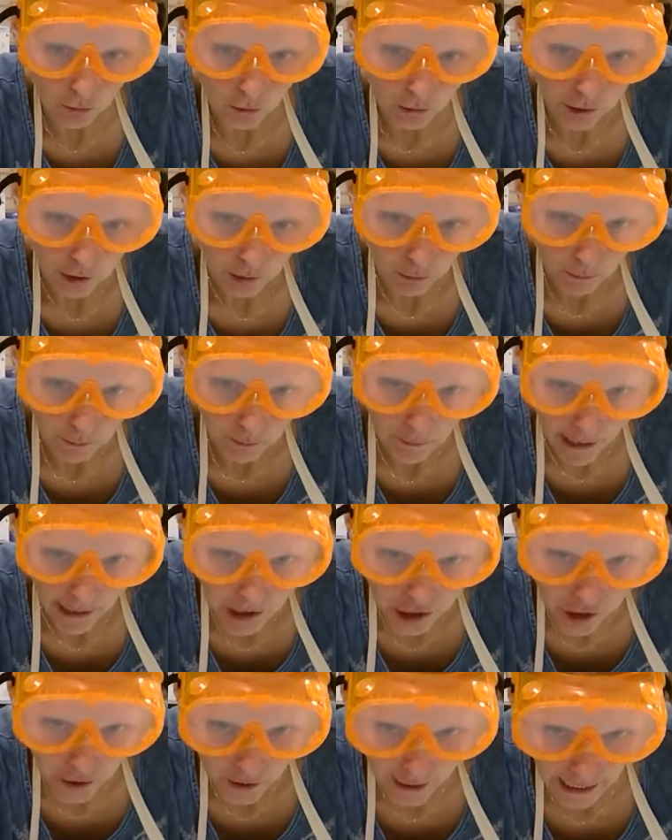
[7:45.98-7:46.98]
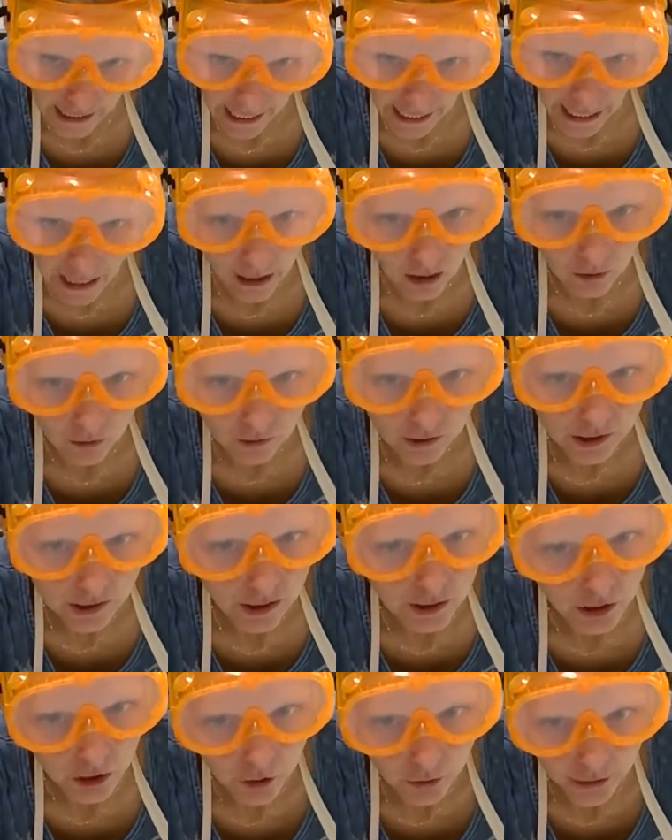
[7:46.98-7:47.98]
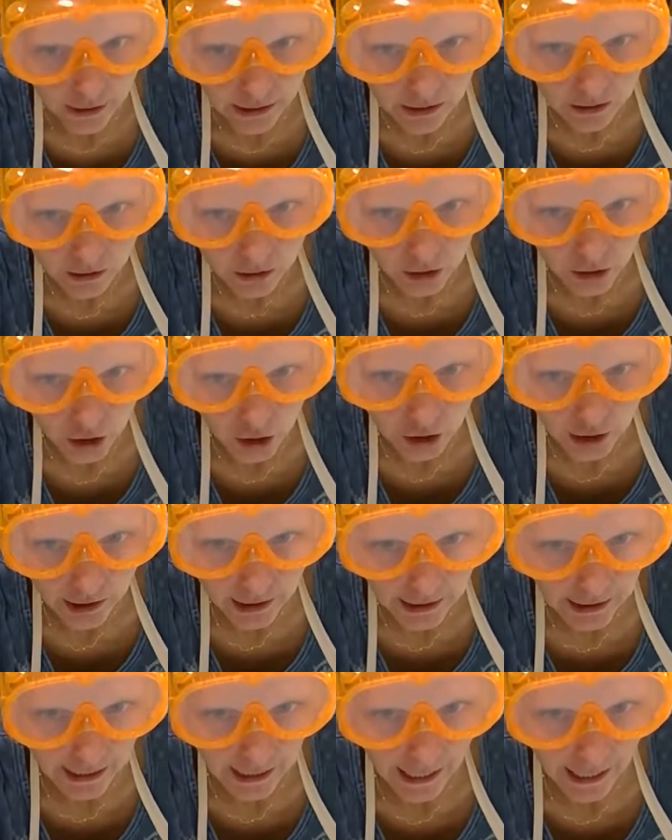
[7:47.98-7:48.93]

when you're measuring out, you need to look